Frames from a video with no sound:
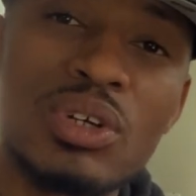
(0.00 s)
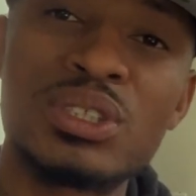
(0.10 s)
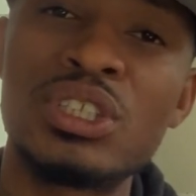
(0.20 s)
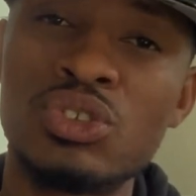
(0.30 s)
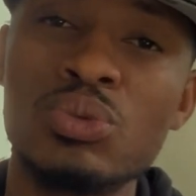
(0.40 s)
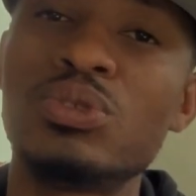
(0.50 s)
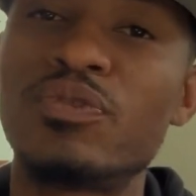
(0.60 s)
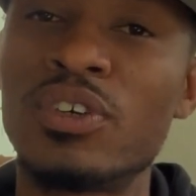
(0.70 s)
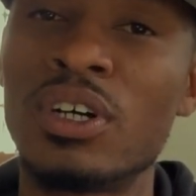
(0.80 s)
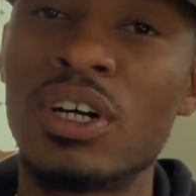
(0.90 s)
that's using
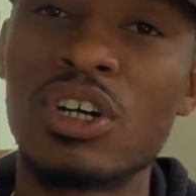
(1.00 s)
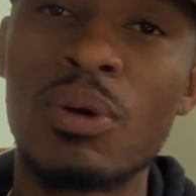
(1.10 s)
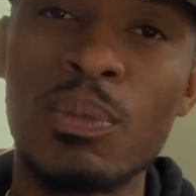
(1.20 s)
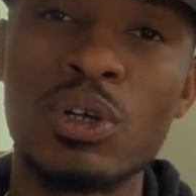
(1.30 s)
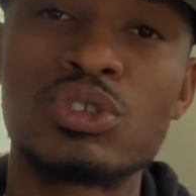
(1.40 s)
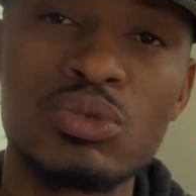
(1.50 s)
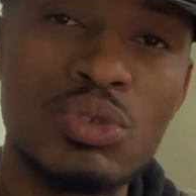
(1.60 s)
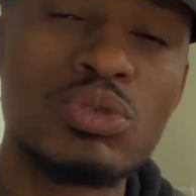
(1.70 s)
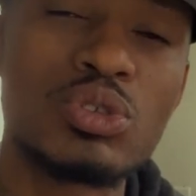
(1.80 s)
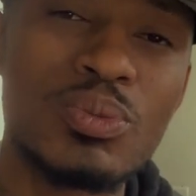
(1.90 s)
for commercial
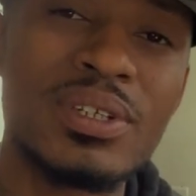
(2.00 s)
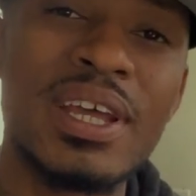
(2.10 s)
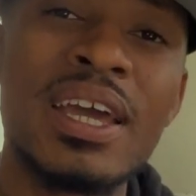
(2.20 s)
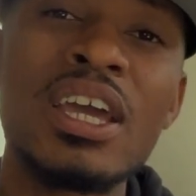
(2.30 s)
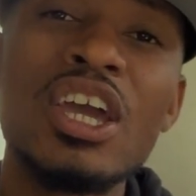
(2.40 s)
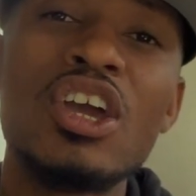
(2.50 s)
use or whatnot,